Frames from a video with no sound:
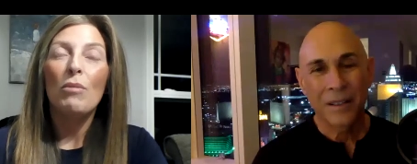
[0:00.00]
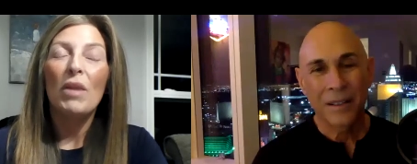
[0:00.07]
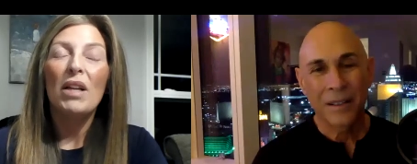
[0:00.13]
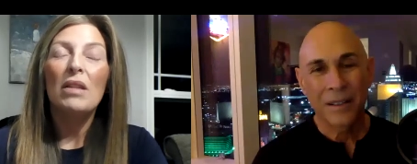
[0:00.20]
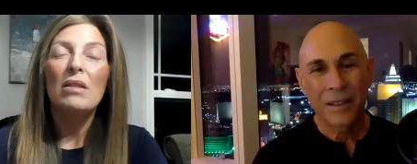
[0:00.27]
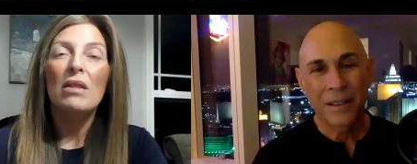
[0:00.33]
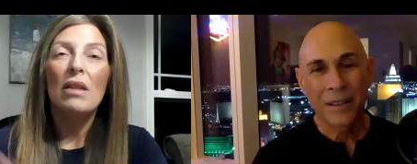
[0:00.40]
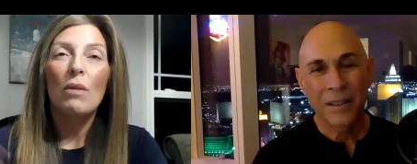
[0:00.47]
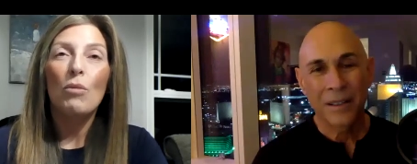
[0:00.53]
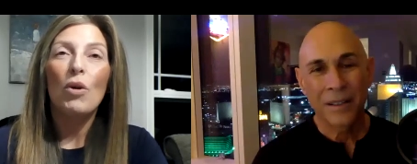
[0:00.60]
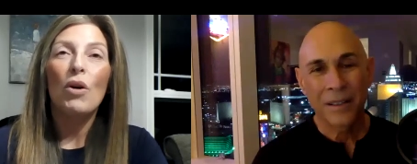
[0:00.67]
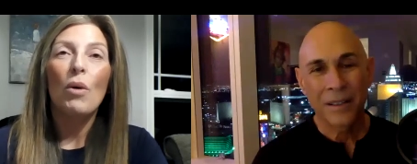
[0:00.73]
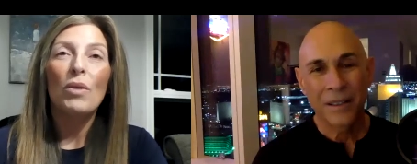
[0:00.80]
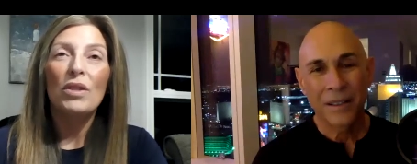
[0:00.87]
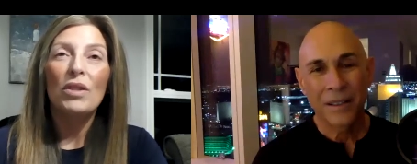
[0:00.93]
Speaker 1: minutes and then we're
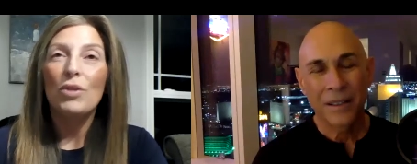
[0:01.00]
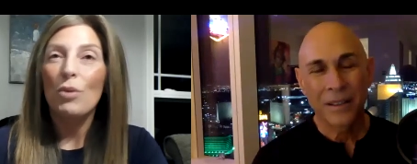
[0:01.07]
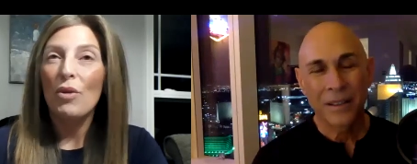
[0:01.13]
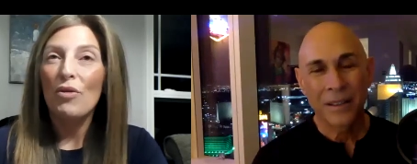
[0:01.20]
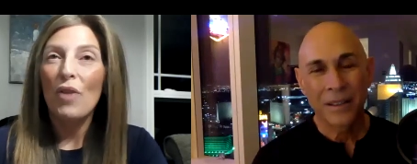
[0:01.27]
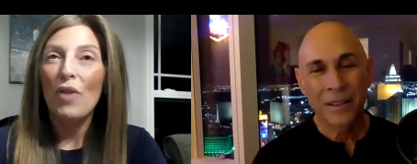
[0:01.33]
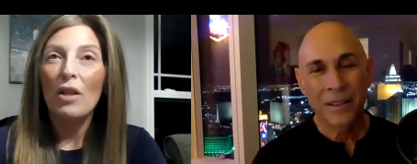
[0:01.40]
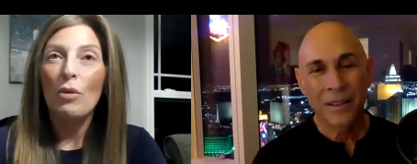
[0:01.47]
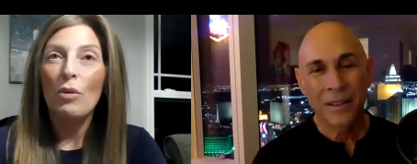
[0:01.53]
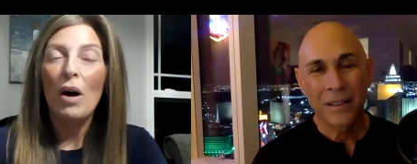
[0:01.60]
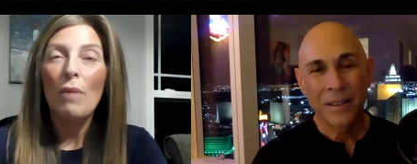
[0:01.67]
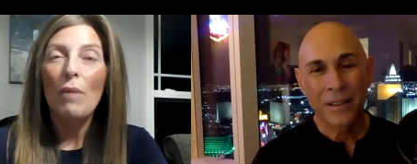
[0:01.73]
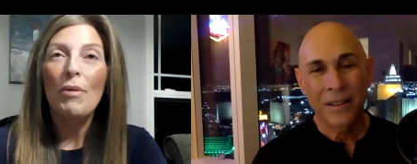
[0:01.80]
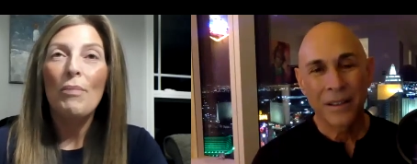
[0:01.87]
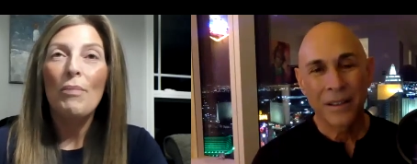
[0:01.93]
going to do a follow
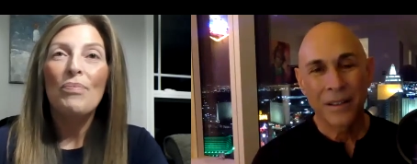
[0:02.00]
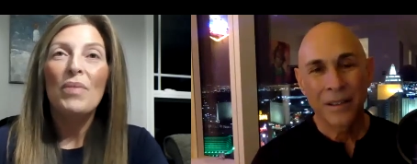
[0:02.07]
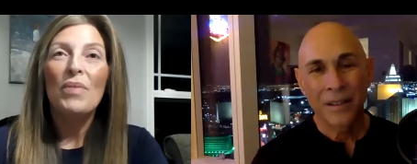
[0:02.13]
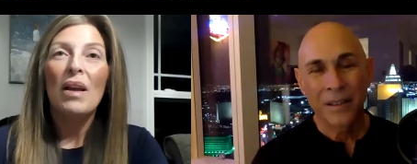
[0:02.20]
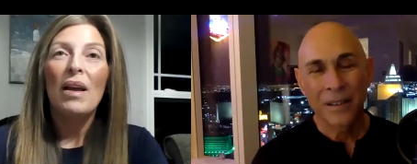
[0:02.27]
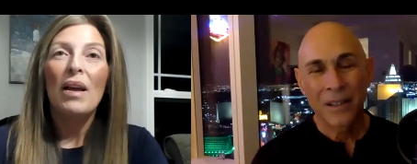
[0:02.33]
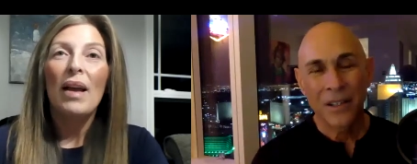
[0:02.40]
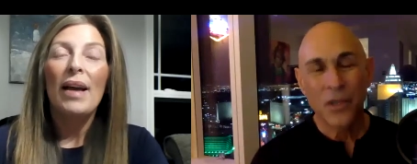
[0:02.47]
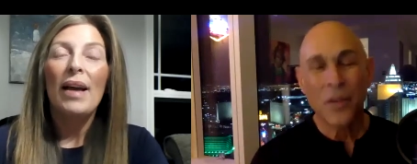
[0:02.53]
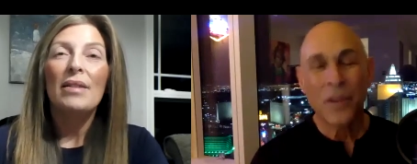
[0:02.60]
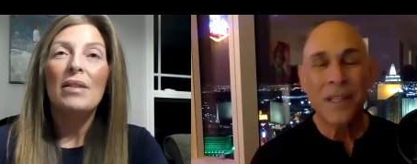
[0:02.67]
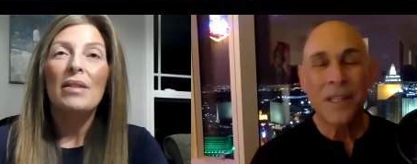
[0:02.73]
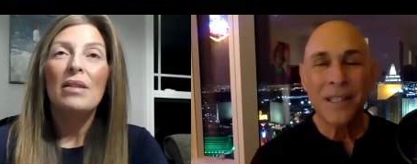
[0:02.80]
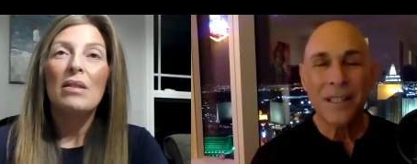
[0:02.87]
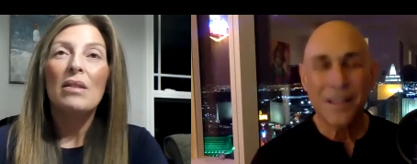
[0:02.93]
up. And so
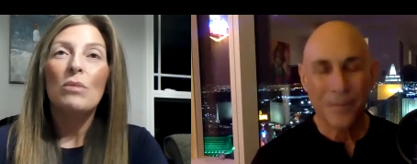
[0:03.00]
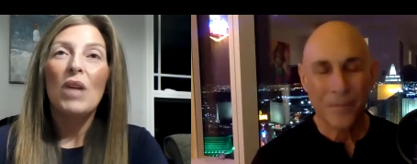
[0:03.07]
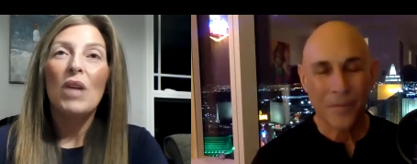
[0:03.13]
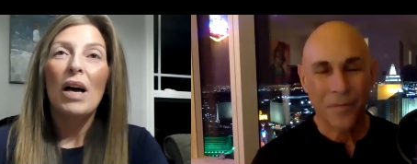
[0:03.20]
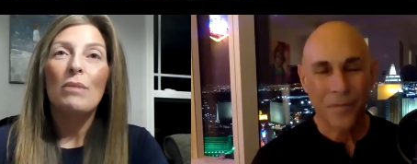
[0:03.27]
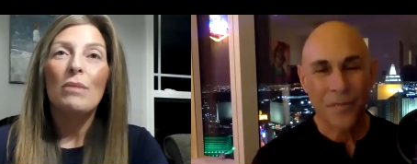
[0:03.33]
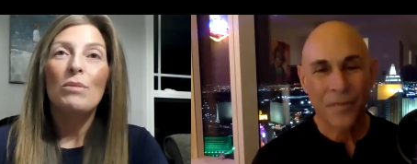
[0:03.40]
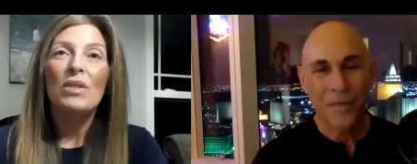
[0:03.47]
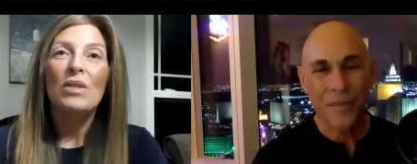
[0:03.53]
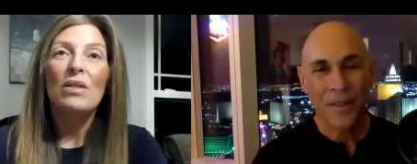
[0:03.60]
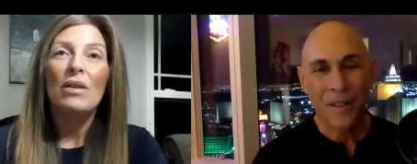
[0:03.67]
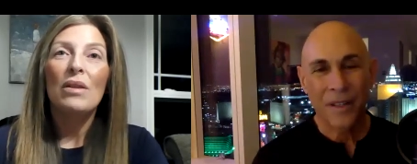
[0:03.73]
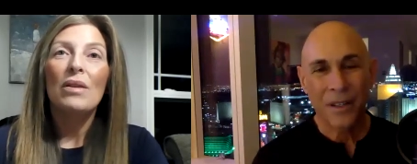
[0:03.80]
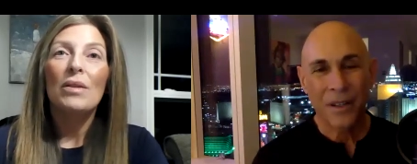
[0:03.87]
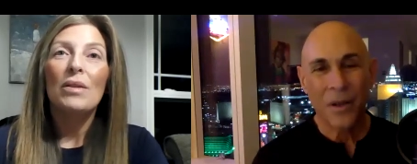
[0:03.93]
this, sometimes,
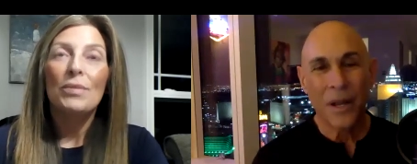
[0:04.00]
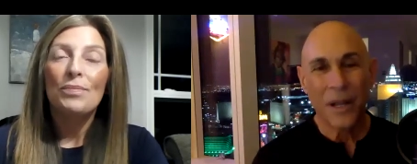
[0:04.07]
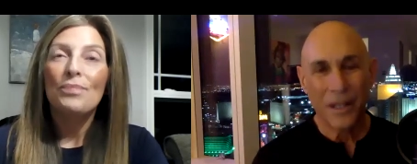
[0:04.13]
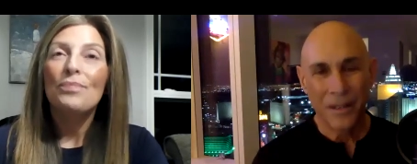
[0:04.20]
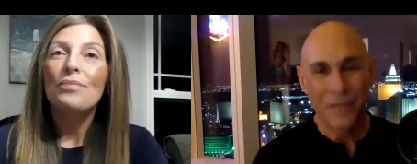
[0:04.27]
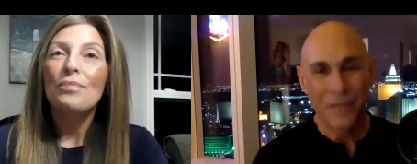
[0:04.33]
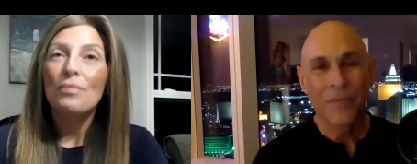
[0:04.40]
go ahead.